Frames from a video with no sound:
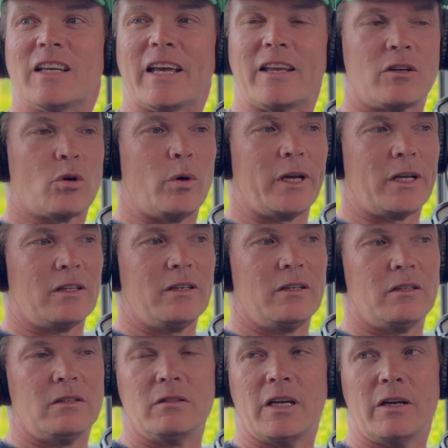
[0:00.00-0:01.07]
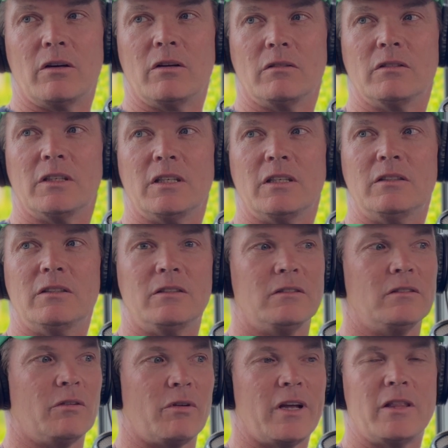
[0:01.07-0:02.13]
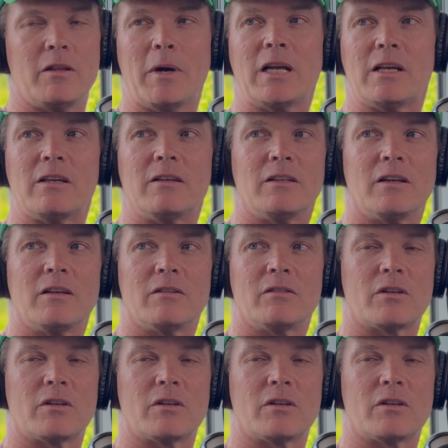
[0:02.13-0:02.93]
And quickly and around the money, you know.